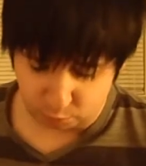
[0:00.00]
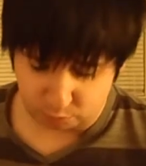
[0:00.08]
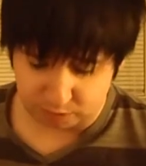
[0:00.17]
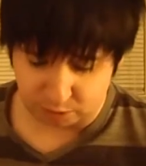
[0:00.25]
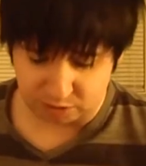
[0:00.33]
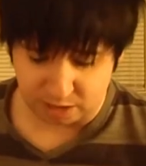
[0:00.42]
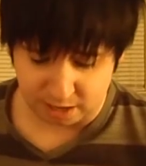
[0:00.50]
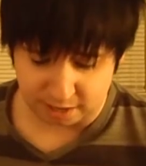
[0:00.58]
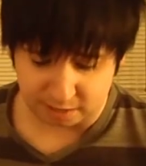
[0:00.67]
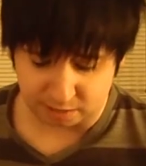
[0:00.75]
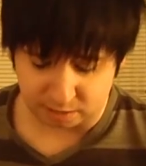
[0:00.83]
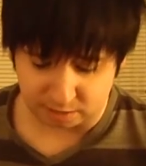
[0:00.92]
with their
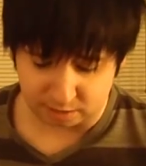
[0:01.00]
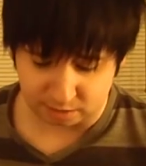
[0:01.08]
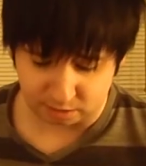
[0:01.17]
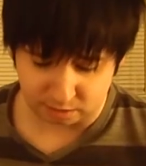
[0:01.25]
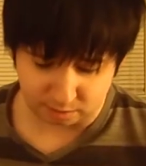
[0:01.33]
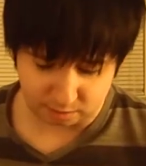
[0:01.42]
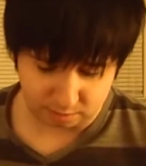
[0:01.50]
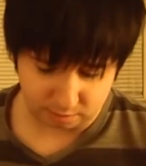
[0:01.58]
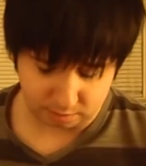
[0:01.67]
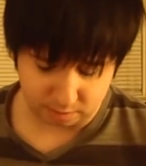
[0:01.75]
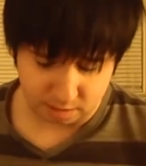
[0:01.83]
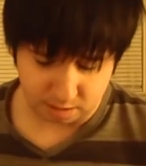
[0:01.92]
signs in this.
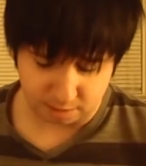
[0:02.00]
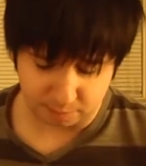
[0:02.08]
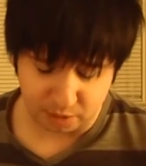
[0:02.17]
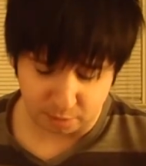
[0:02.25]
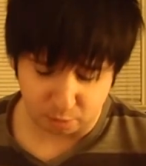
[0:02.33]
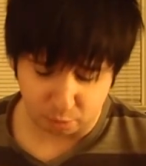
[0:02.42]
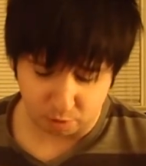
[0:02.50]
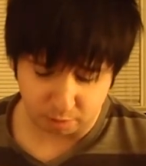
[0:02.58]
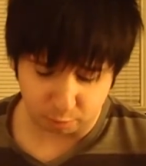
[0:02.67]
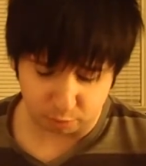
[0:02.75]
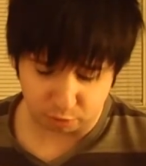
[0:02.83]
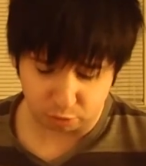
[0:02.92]
Number
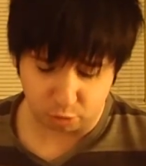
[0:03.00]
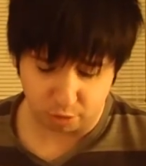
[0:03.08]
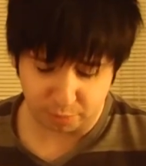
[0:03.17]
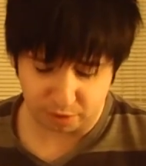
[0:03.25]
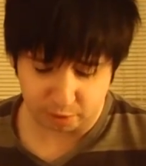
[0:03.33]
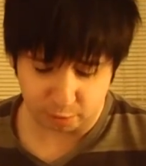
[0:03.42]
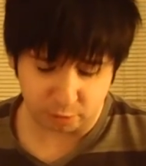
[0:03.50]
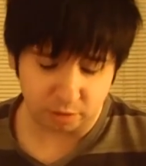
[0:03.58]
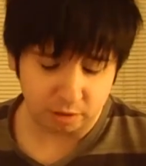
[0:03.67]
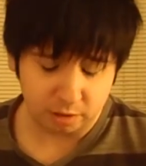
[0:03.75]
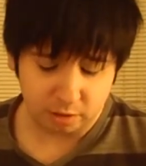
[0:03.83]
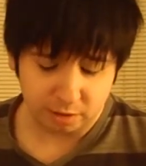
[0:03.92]
1 was Scorpio.
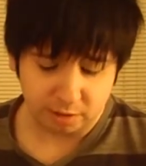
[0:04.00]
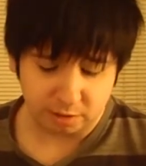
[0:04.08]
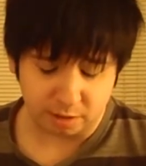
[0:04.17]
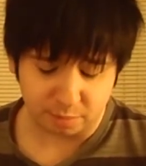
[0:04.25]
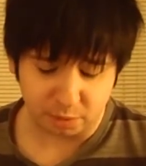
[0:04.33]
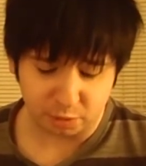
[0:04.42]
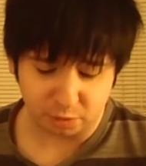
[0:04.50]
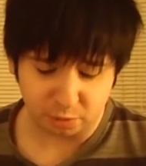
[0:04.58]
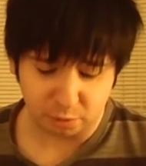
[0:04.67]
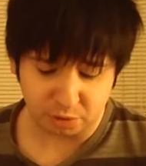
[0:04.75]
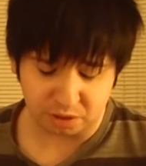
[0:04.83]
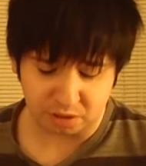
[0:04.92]
Number
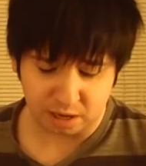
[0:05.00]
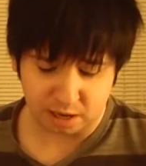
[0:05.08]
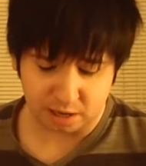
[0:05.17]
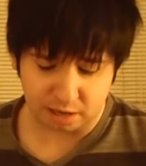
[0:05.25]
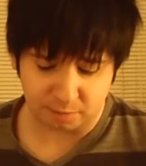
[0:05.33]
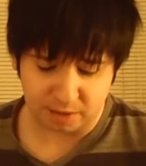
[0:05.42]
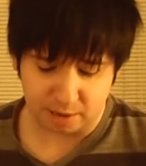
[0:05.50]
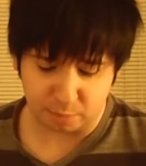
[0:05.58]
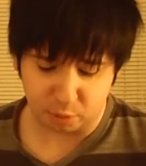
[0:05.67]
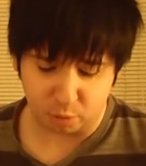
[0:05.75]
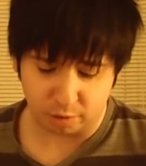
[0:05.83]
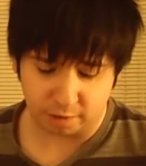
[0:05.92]
2 was a tie of
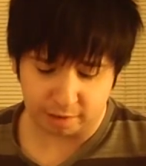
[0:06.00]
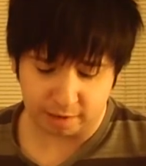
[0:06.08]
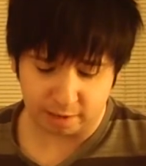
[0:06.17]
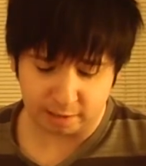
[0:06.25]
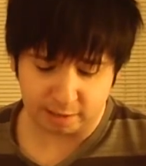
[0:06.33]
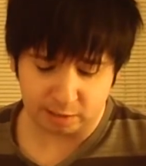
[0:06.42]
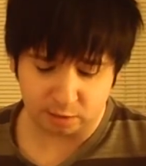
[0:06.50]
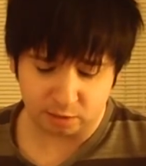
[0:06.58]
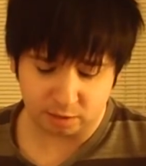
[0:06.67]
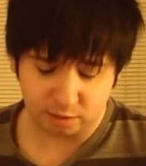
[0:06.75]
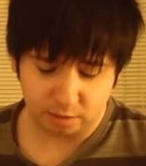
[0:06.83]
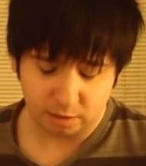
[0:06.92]
Capricorn and
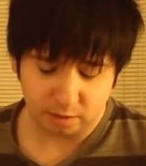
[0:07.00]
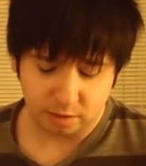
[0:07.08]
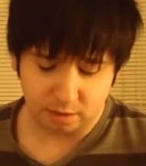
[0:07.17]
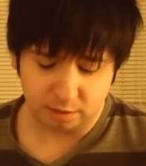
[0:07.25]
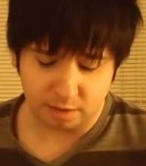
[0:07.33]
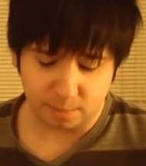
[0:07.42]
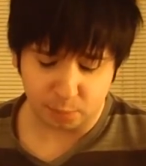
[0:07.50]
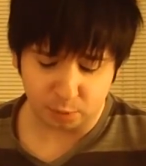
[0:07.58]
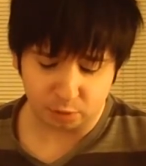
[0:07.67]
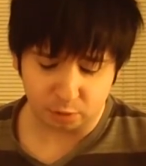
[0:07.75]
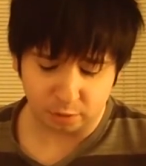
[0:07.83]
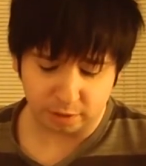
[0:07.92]
Aries.
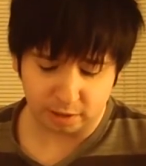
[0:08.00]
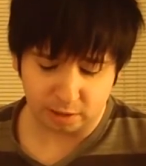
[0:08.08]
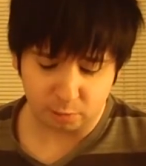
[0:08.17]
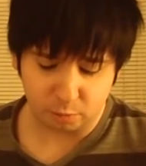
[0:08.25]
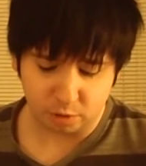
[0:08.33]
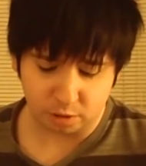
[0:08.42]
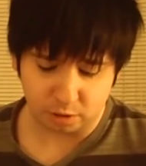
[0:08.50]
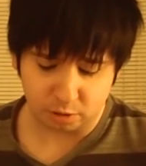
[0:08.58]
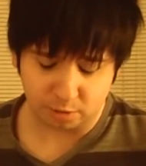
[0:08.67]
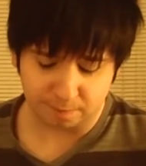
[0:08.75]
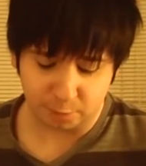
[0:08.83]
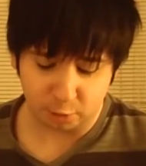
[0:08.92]
Number 3
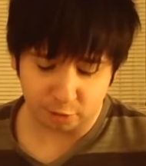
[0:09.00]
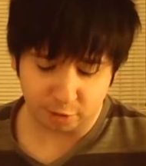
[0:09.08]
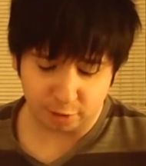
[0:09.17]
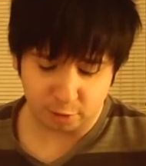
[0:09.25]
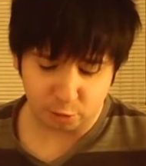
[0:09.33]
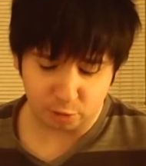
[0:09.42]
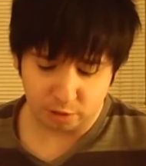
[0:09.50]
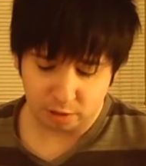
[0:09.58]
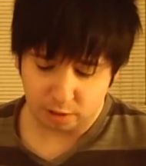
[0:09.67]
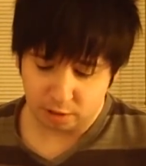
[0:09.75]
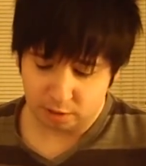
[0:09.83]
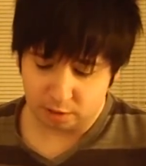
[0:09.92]
was Virgo.
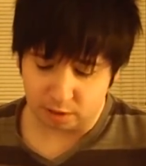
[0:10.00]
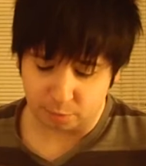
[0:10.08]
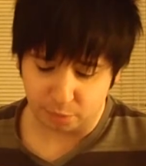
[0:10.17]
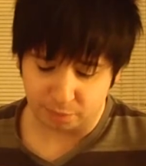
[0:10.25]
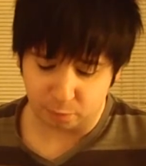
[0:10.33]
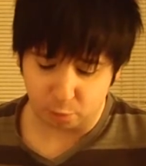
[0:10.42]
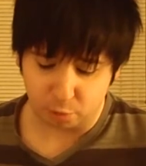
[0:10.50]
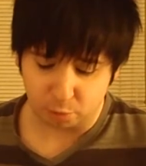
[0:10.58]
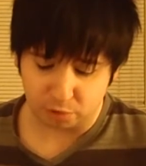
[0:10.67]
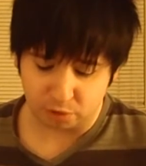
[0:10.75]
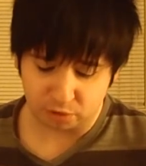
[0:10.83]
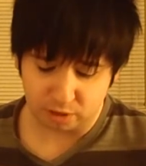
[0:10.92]
Number 4
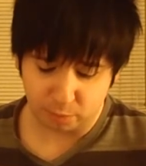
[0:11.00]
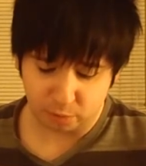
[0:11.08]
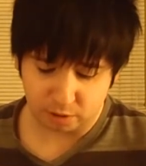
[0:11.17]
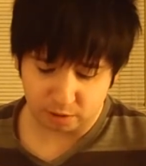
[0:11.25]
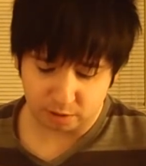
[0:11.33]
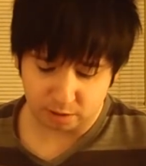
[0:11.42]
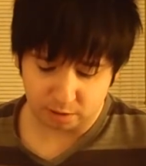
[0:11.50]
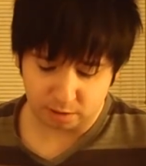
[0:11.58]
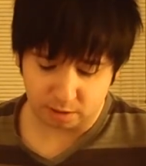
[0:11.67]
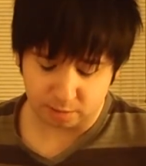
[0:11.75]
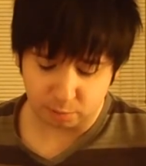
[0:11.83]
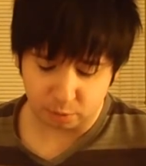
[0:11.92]
was Libra.
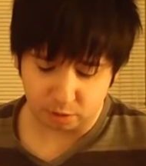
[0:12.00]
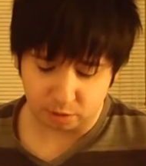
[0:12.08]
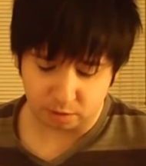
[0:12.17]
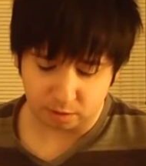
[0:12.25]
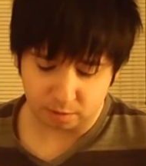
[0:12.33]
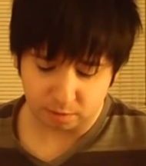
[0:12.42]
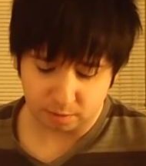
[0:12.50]
Number